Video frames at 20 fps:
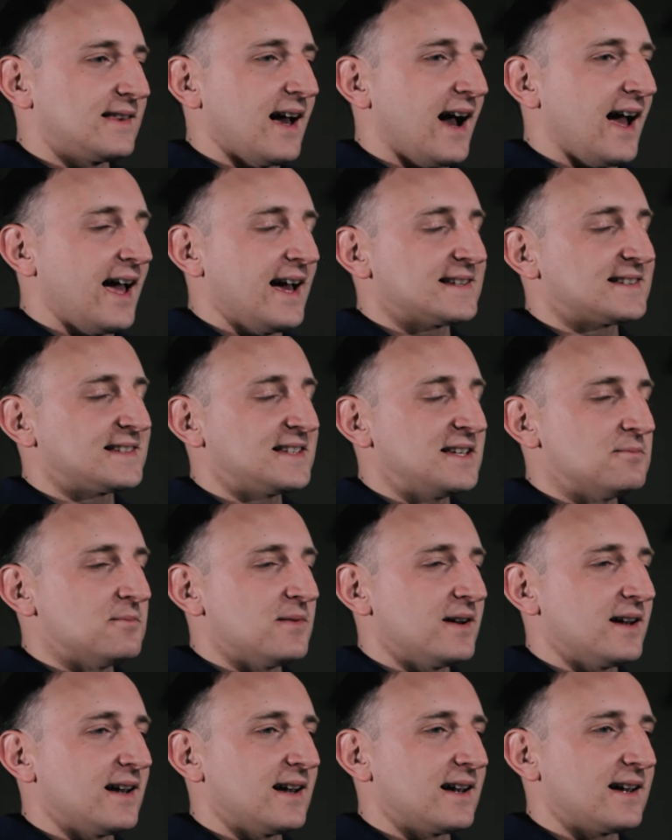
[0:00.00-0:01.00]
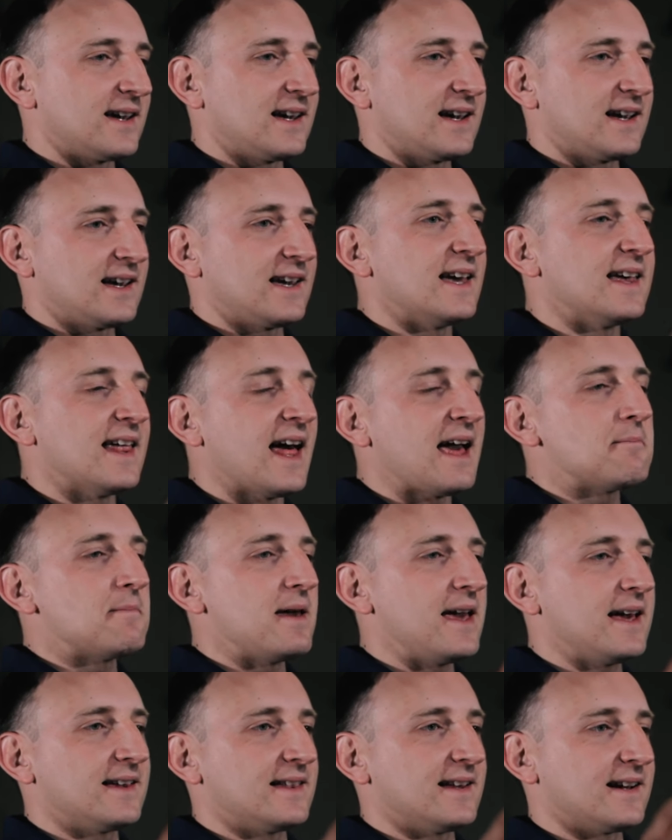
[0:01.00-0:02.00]
I ask him, can I
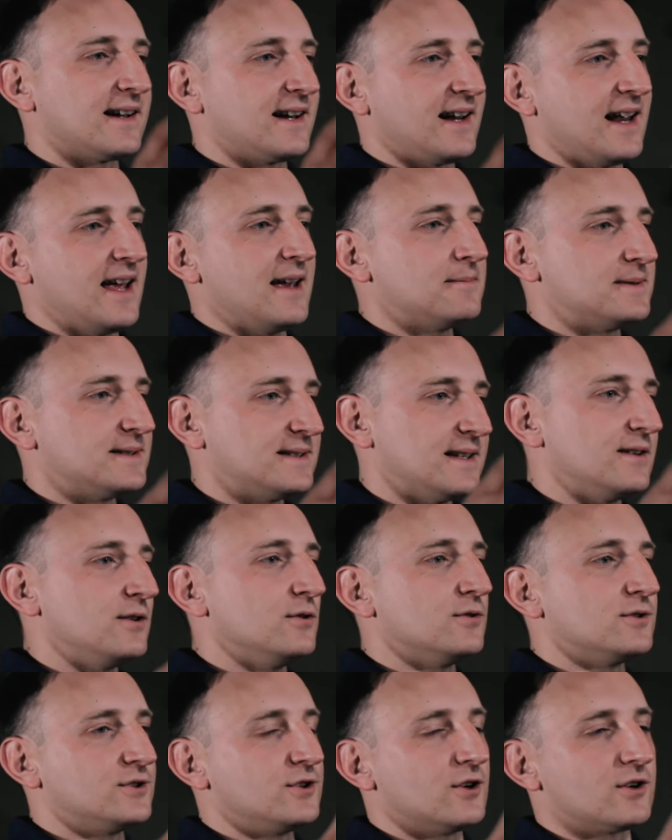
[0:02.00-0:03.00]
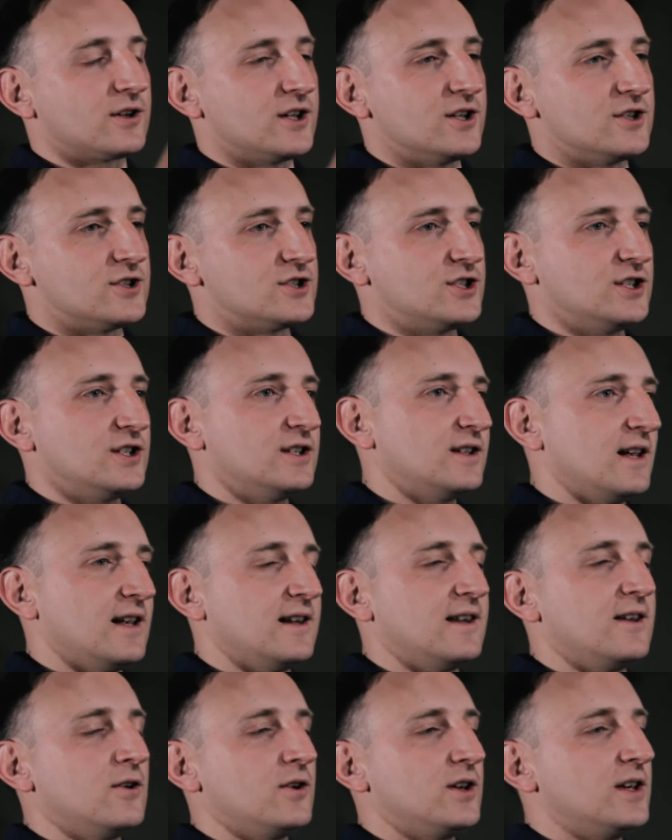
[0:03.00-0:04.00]
make the crepes and use your kitchen?
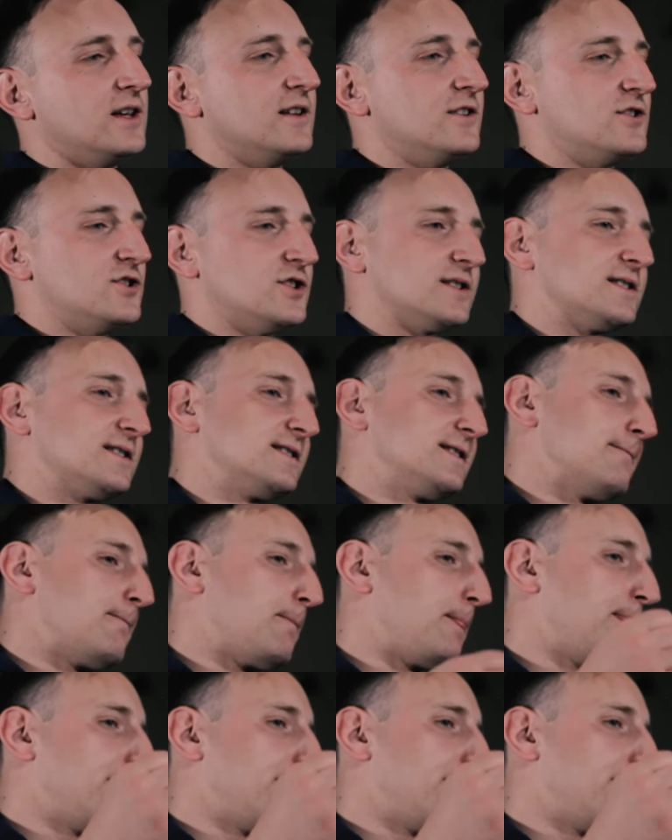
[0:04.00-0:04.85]
And he just